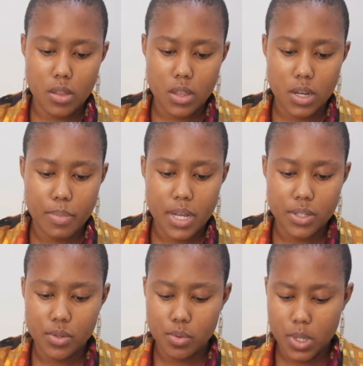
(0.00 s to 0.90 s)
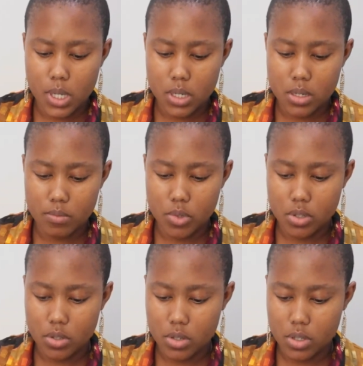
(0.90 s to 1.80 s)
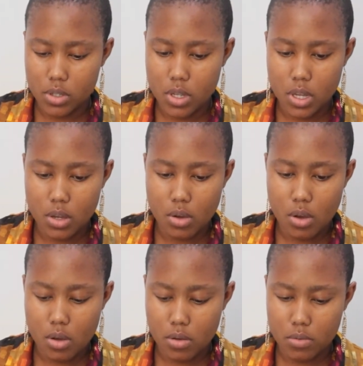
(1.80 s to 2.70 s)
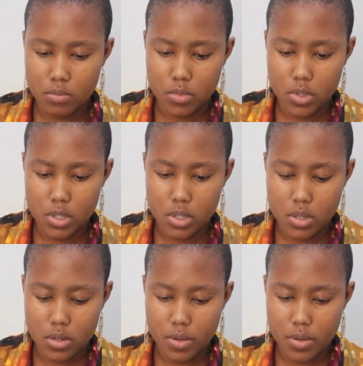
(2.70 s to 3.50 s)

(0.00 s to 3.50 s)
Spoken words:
And then password, I'm just gonna say coms7